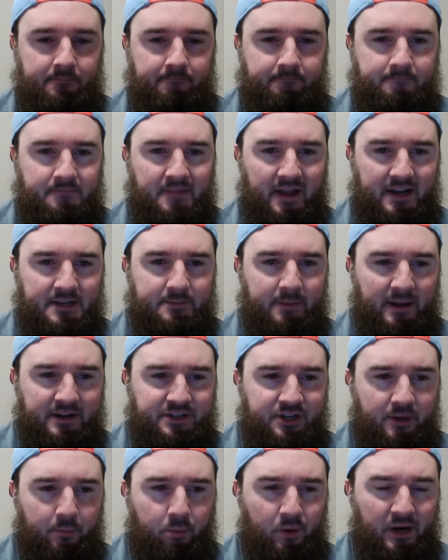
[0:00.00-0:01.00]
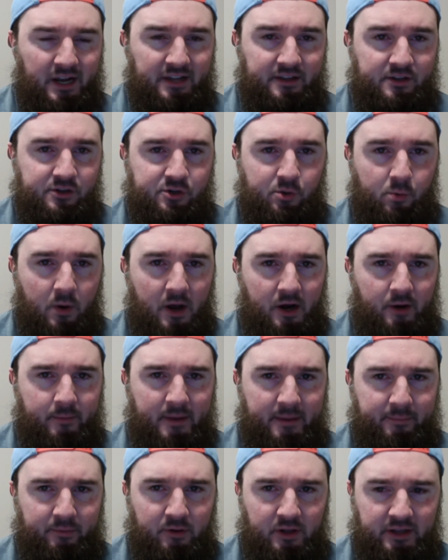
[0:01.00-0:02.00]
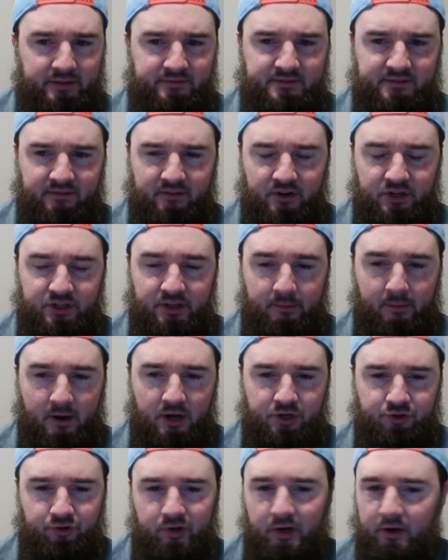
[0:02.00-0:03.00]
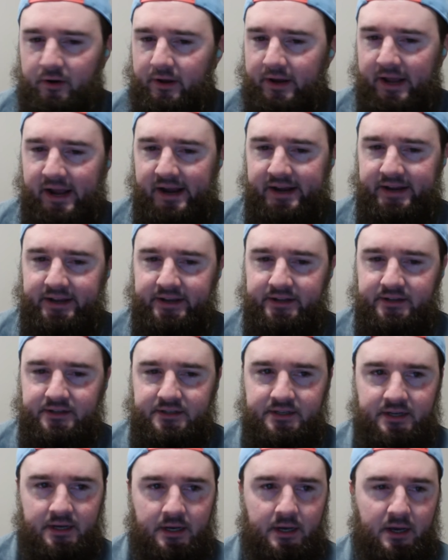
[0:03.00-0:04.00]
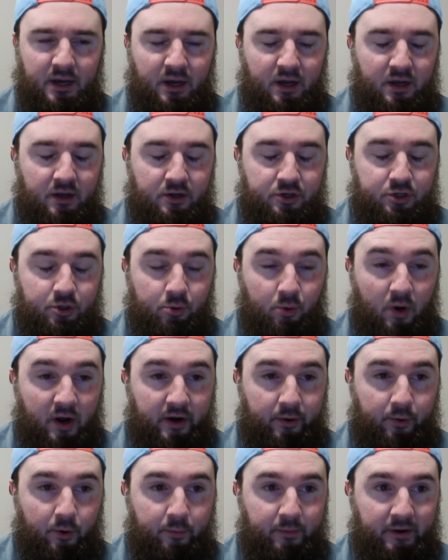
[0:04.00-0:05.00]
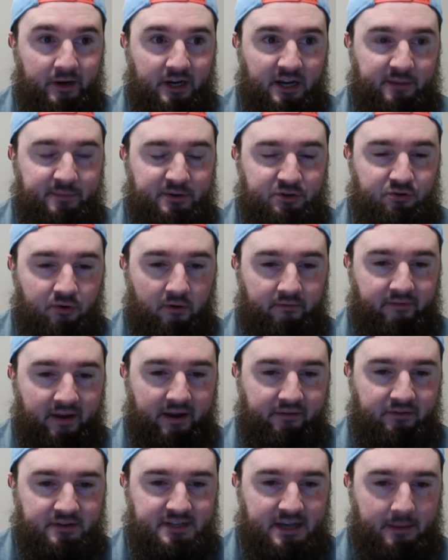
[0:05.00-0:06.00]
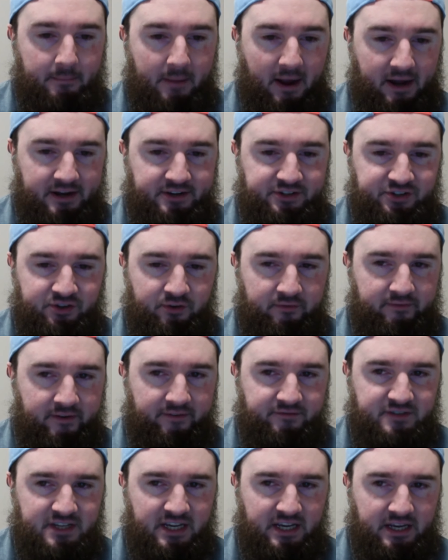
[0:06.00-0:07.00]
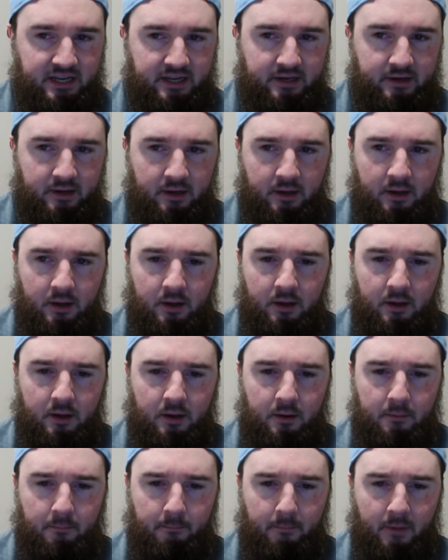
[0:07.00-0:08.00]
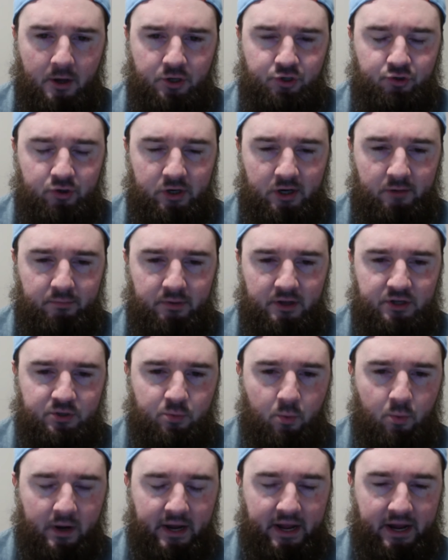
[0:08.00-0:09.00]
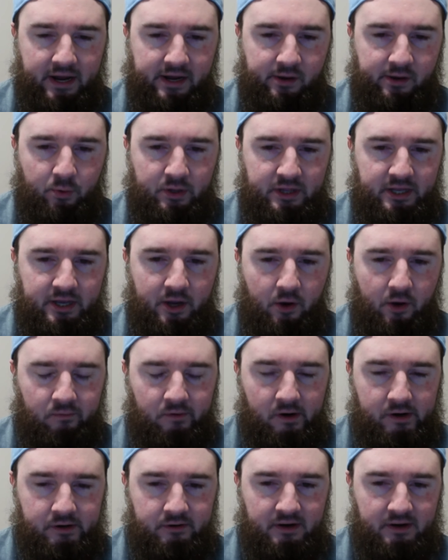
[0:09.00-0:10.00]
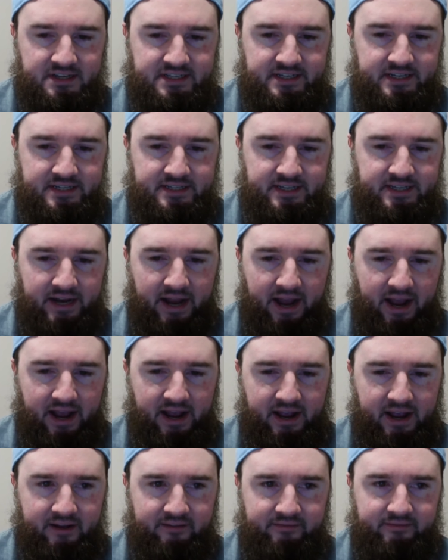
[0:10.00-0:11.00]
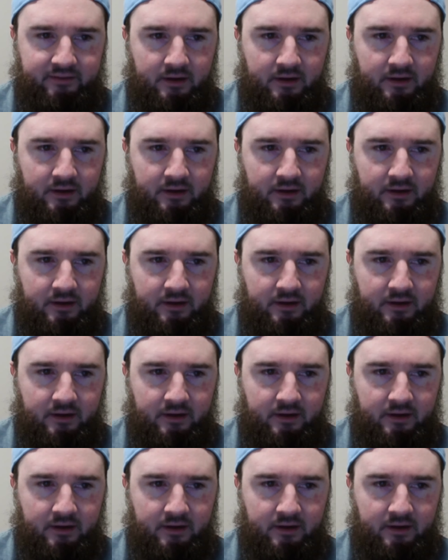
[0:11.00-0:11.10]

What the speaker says: Next matchup, we got the Toronto Maple Leafs versus the Montreal Canadiens. Toronto opening up as road favorites at minus 215. Montreal plus 180 with the over-under at 6.5.